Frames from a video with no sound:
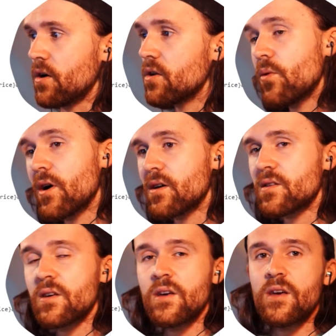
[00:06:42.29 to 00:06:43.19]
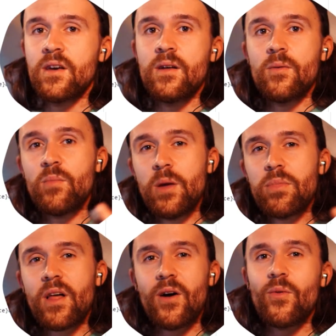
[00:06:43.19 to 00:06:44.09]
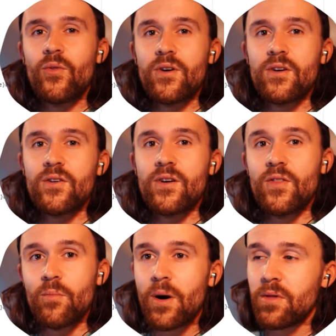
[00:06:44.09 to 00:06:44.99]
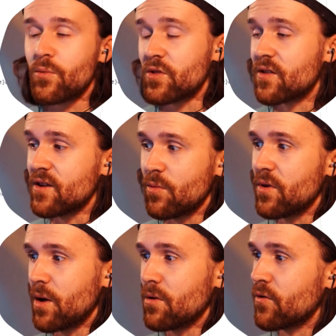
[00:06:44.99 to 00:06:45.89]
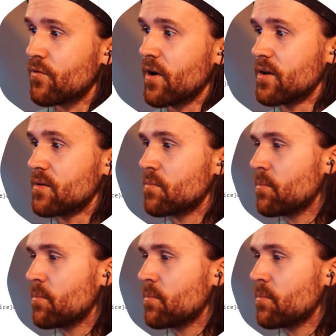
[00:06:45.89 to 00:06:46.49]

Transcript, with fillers: Otherwise, people out there in the public would still be able to find it.